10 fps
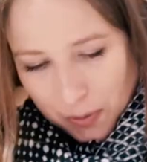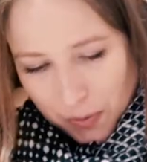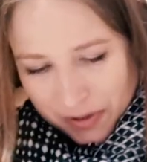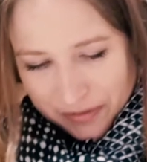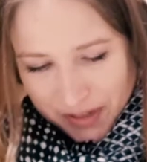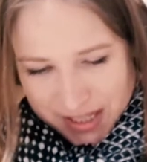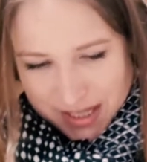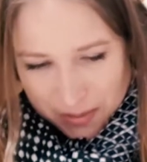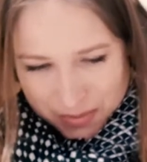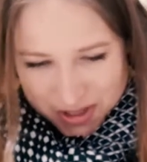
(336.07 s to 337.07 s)
we'll fix
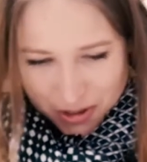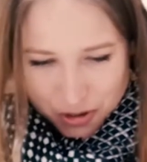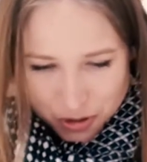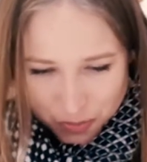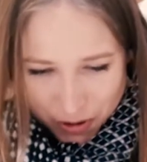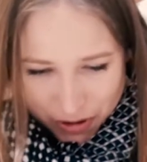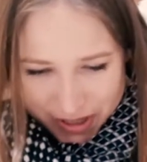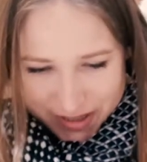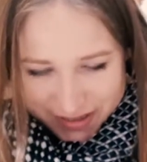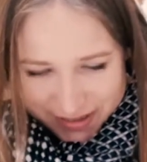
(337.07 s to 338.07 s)
him, don't you worry. Gonna